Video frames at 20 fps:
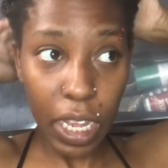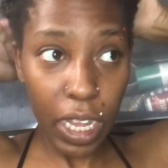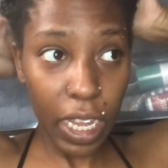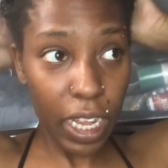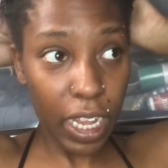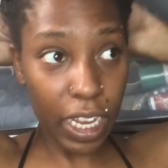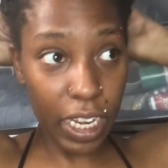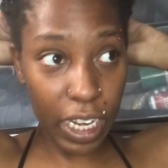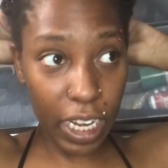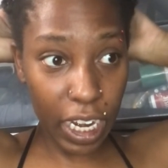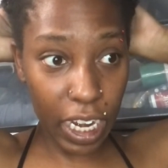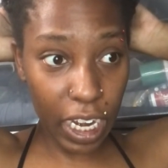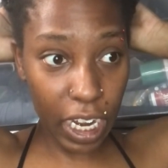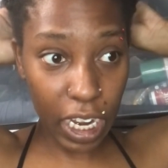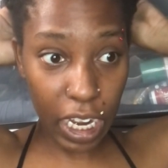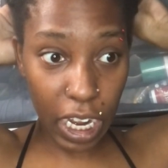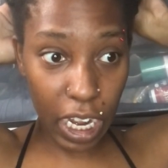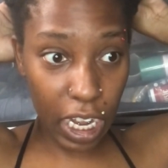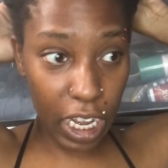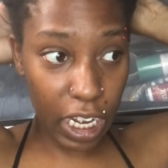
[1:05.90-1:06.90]
And
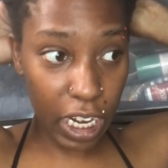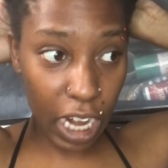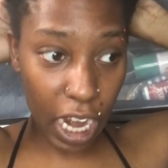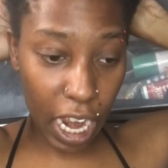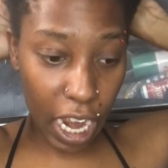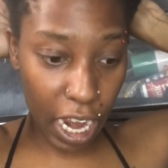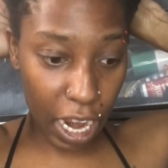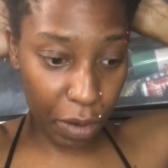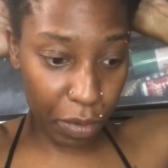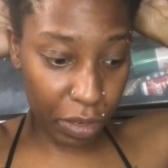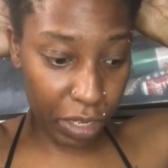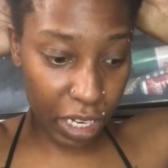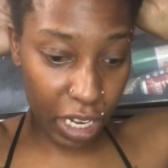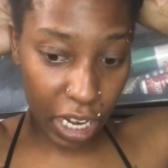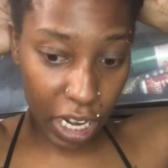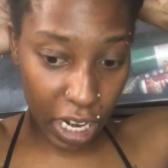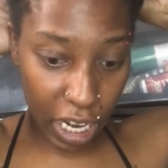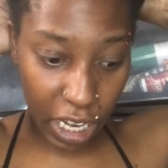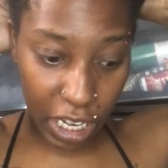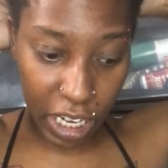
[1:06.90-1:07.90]
then I was hearing
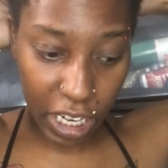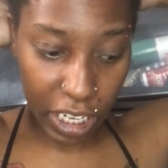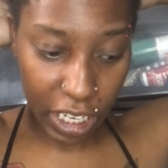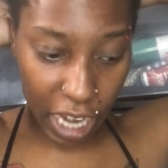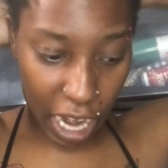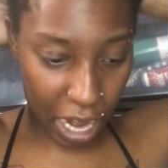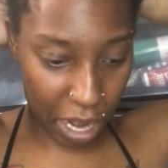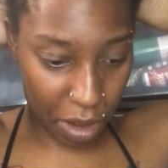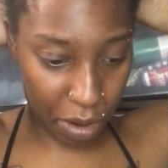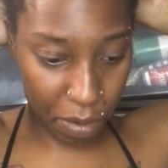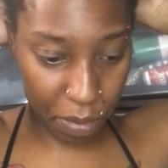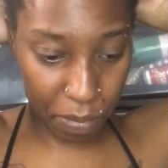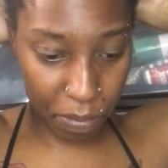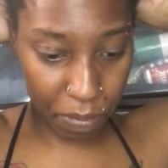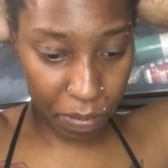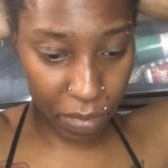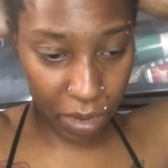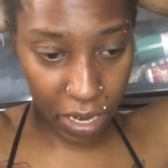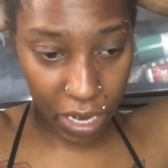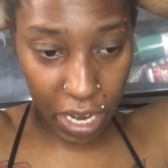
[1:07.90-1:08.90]
others how
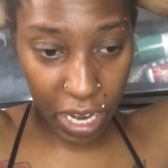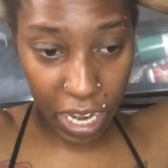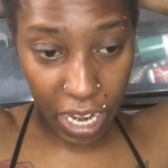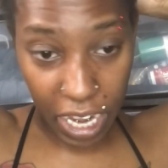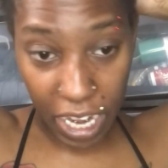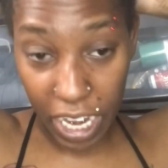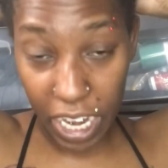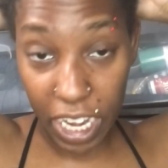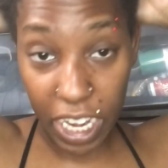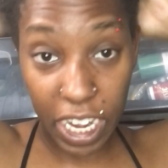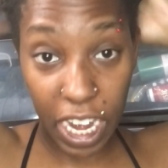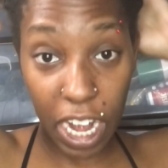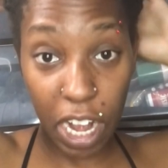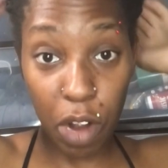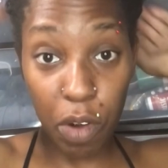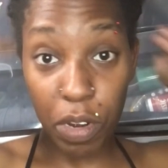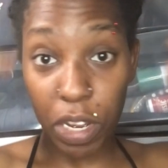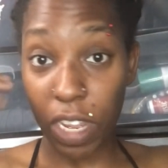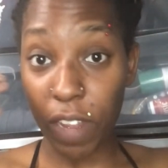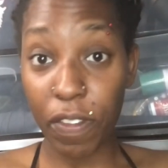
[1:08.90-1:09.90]
they
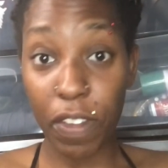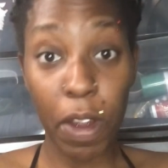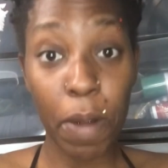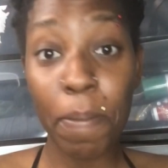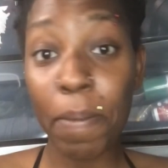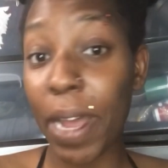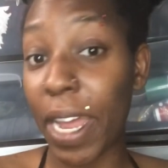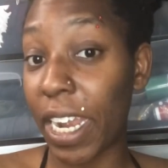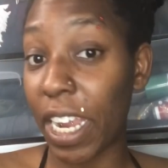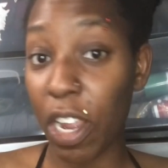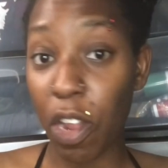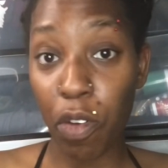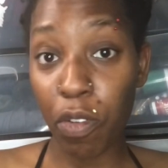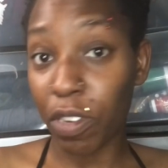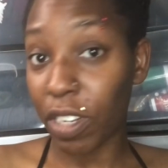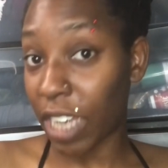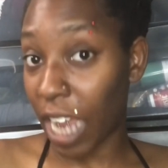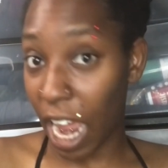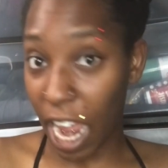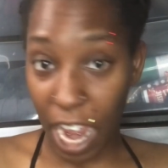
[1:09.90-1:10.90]
don't give your money on
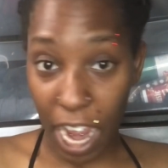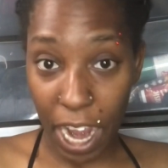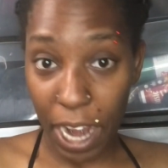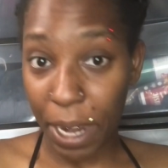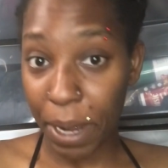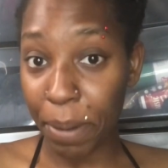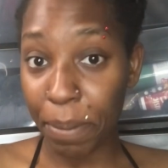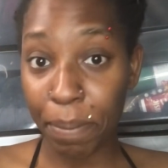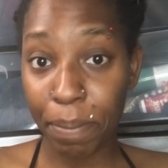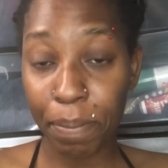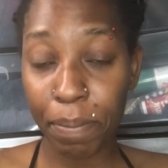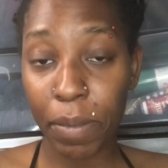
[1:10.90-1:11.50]
time.